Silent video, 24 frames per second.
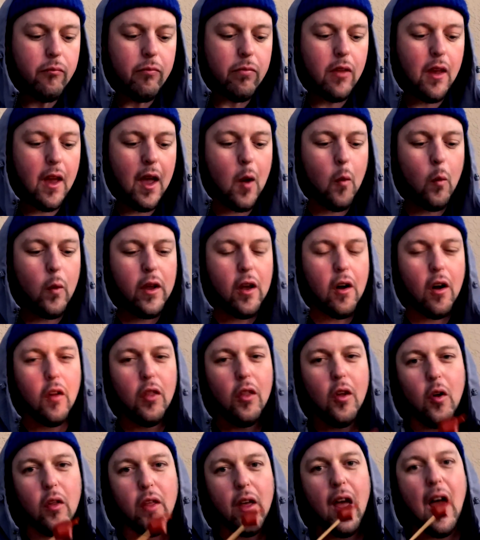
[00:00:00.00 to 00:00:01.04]
And we all
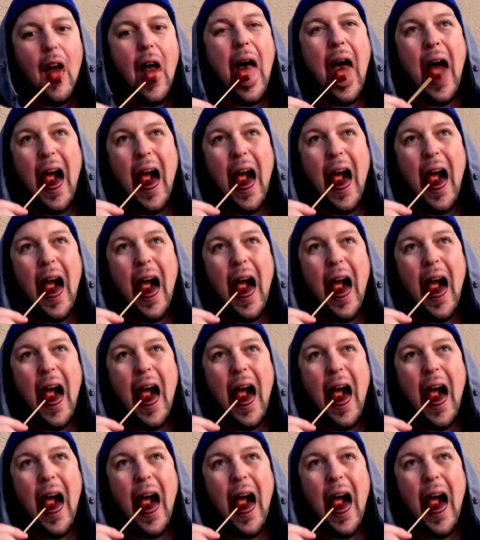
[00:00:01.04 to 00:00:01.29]
know that.